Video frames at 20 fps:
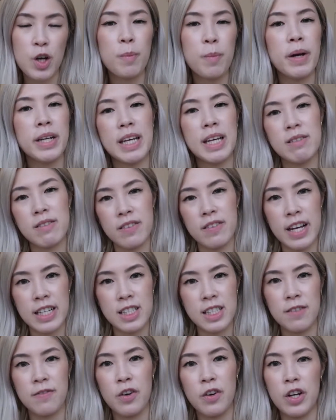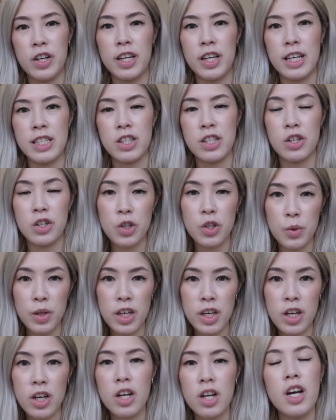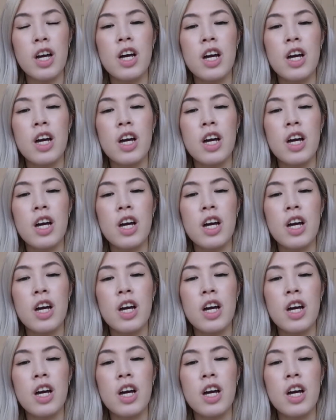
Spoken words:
My name is Vanessa for any of you guys that are new here.